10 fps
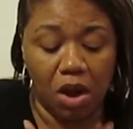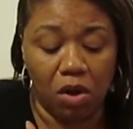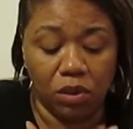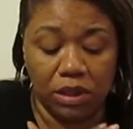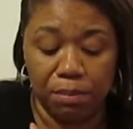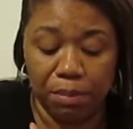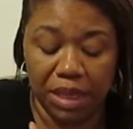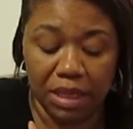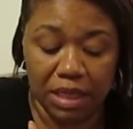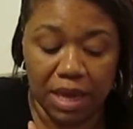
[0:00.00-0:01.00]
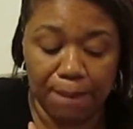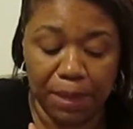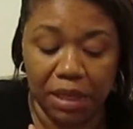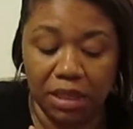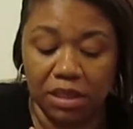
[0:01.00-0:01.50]
on Tamika yet
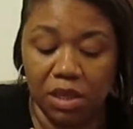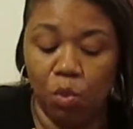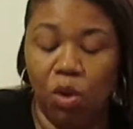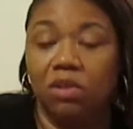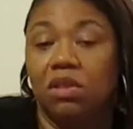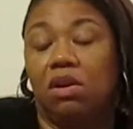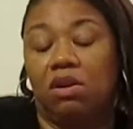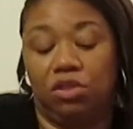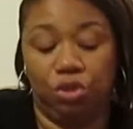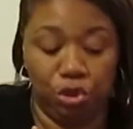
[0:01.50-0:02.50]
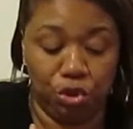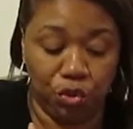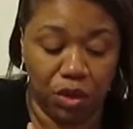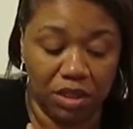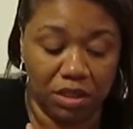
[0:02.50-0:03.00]
because he wants her to
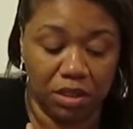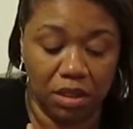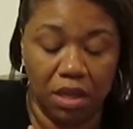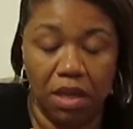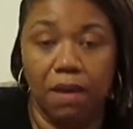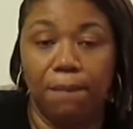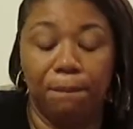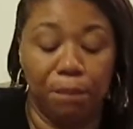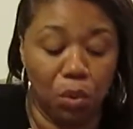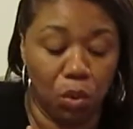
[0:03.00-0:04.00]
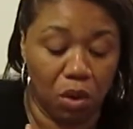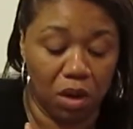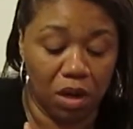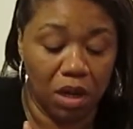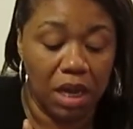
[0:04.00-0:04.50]
trust him more.